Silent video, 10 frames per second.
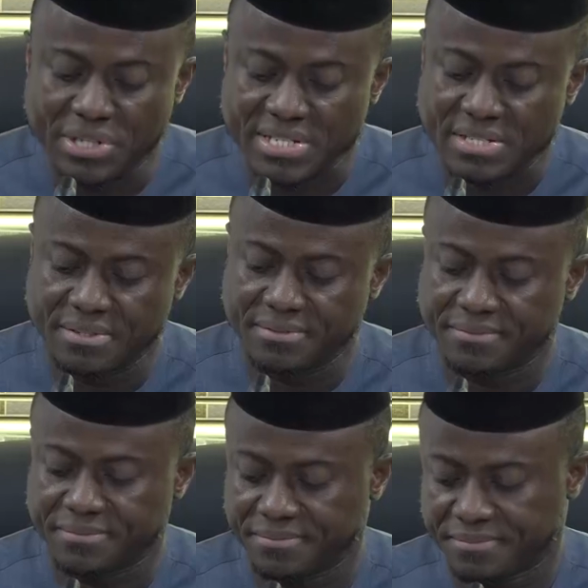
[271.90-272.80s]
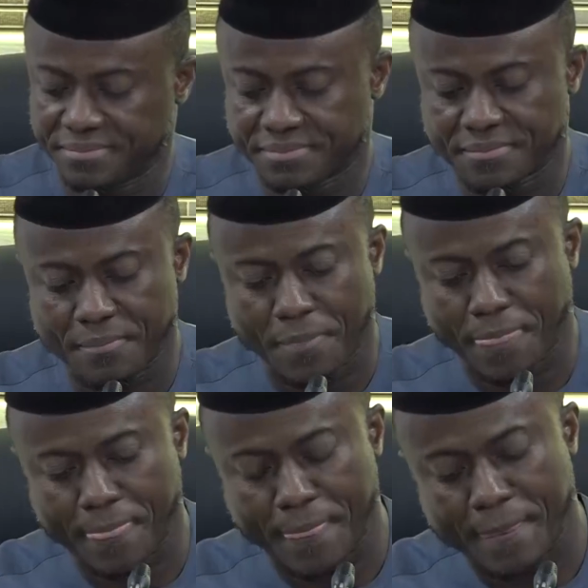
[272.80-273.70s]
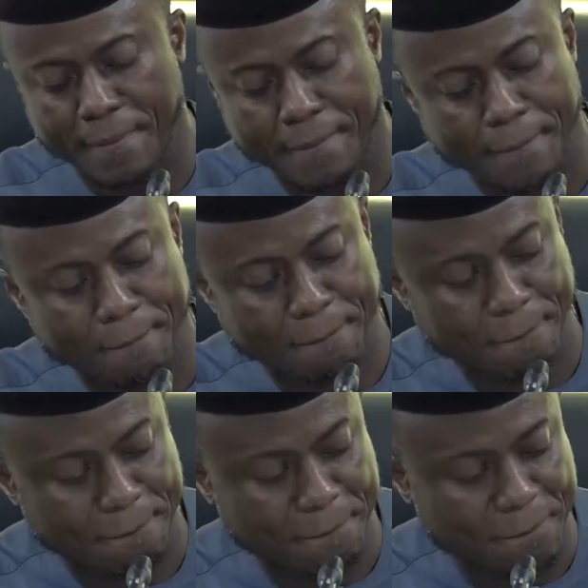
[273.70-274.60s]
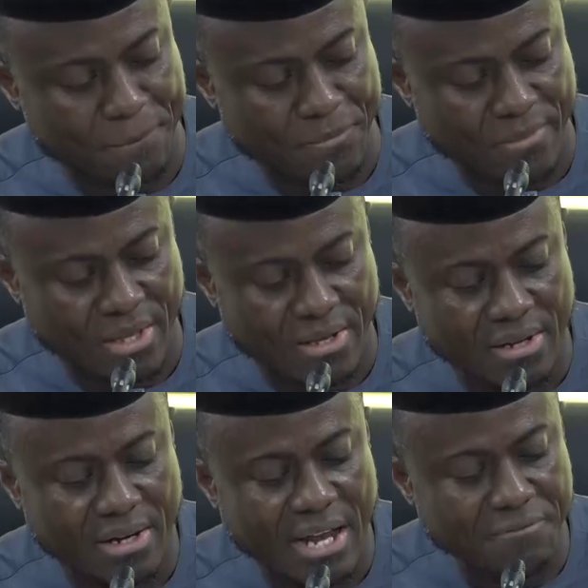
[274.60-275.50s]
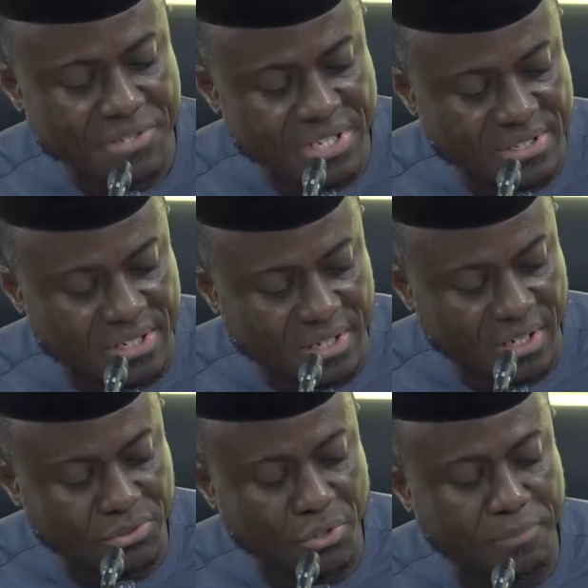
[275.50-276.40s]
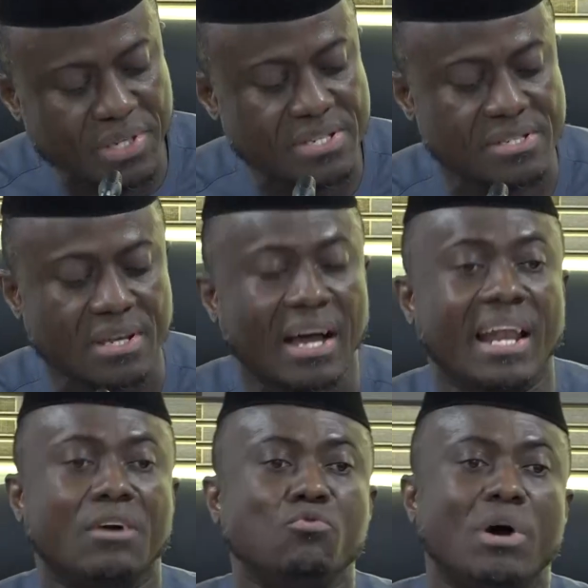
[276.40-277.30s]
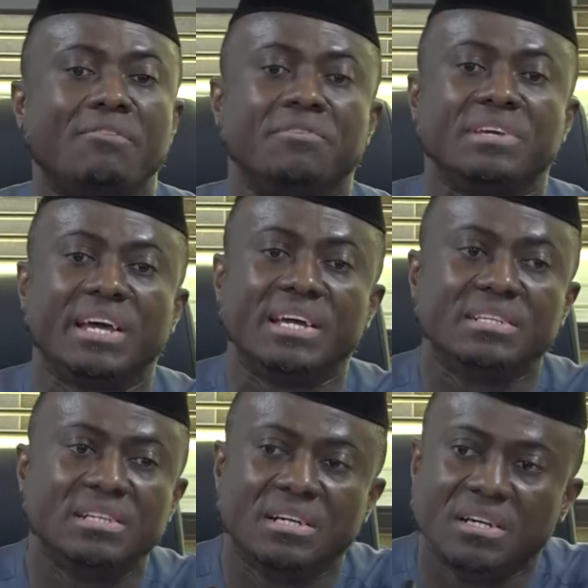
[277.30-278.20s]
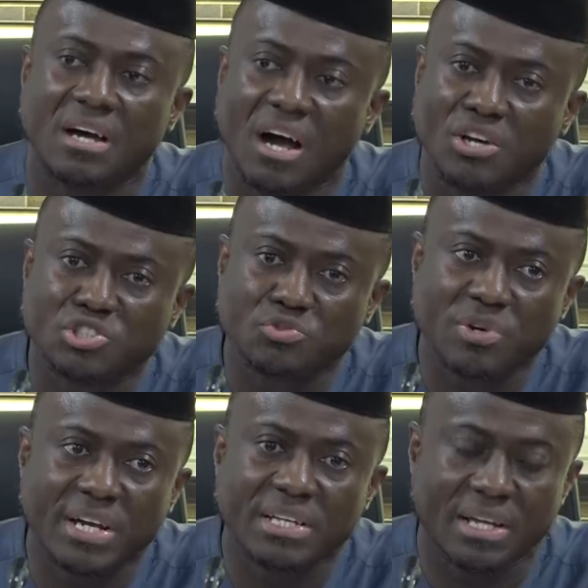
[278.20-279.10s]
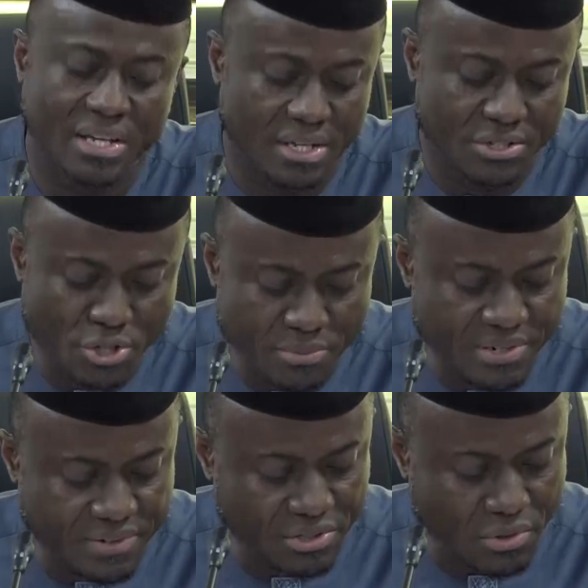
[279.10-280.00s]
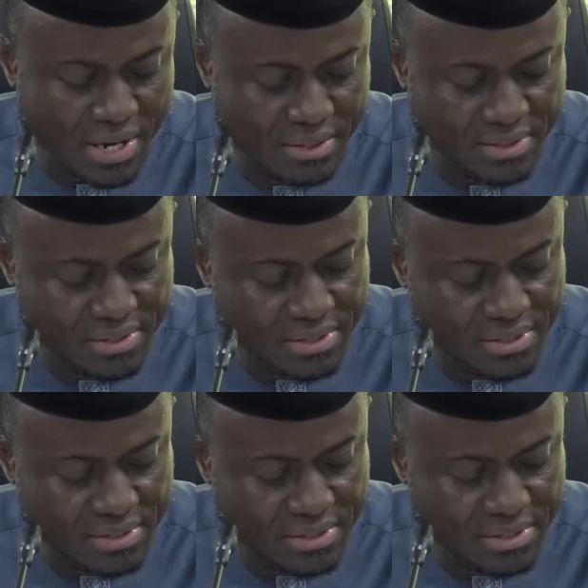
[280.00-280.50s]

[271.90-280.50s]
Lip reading: the Community Court of Justice of the East African states. The visit in June